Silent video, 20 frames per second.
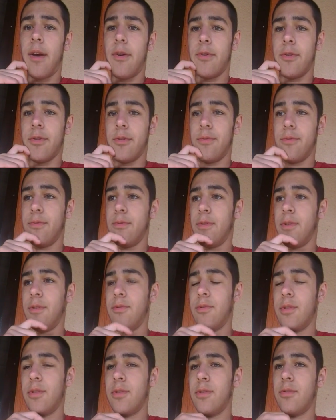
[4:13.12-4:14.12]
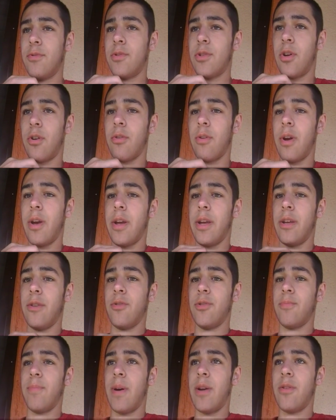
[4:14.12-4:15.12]
I don't know. It was alright.
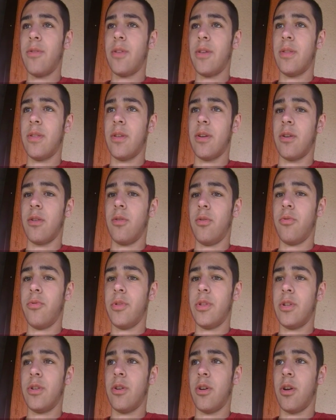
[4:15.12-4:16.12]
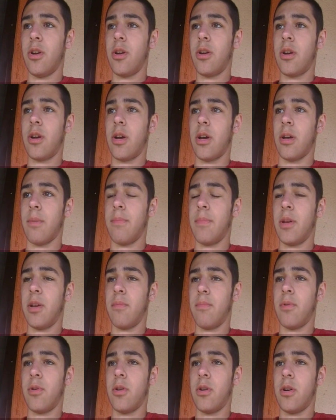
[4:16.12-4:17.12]
It was better than the glow-in-the-dark
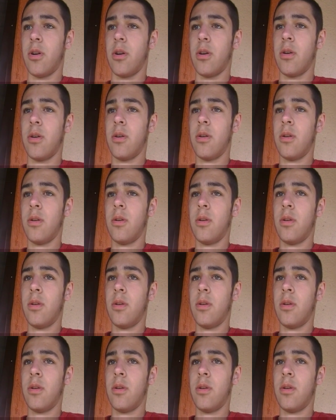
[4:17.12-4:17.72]
ping pong